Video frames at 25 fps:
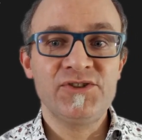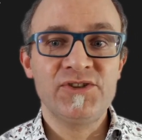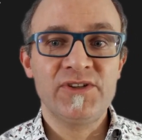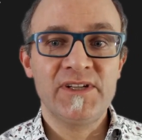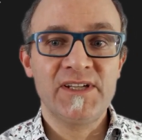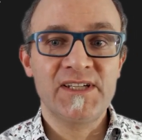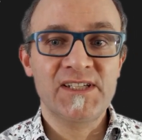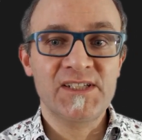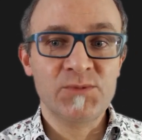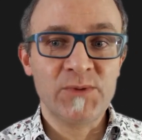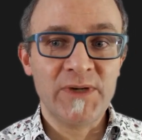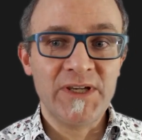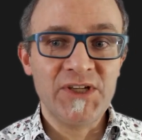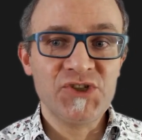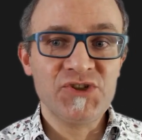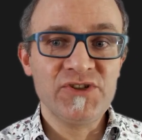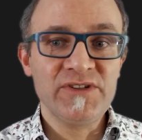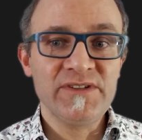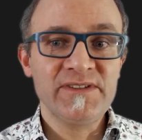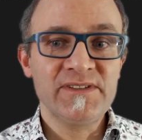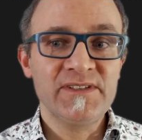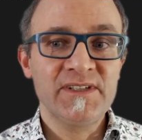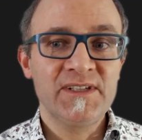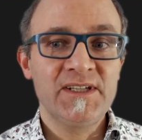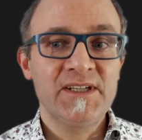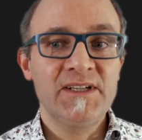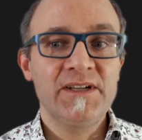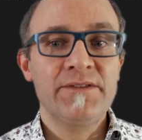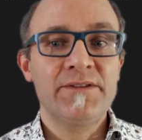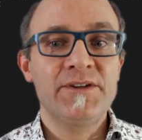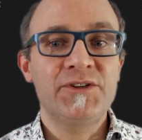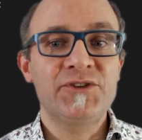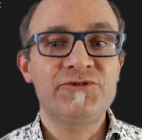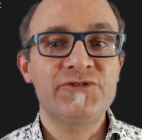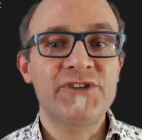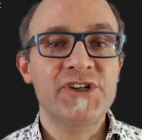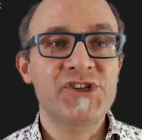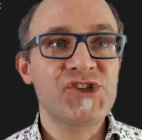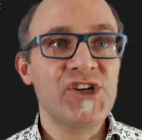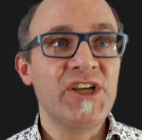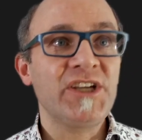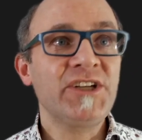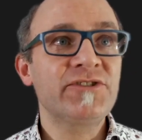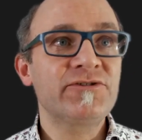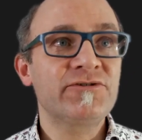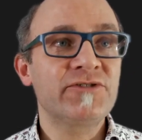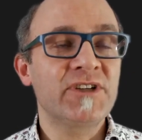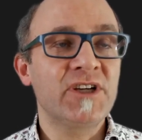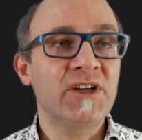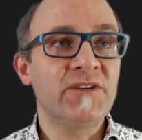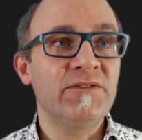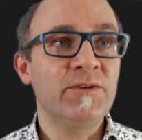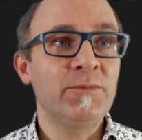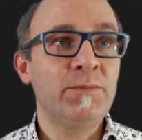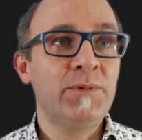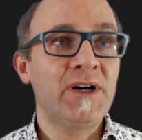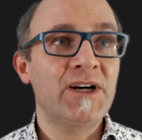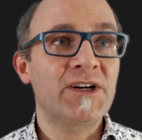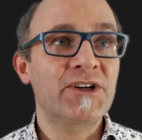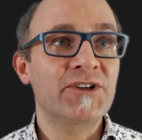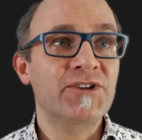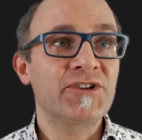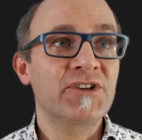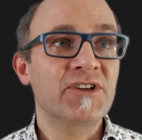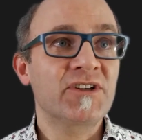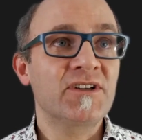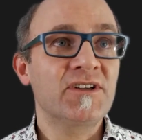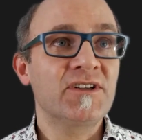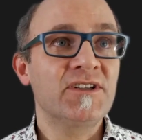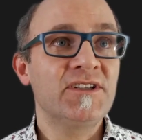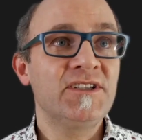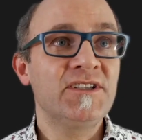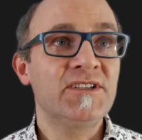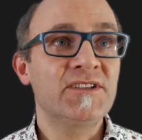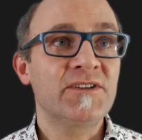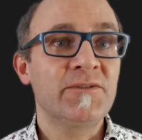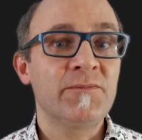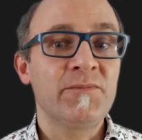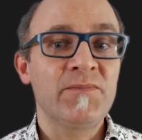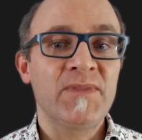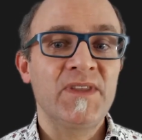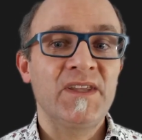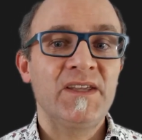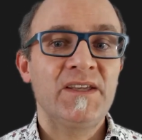equations, the trajectory of a particle here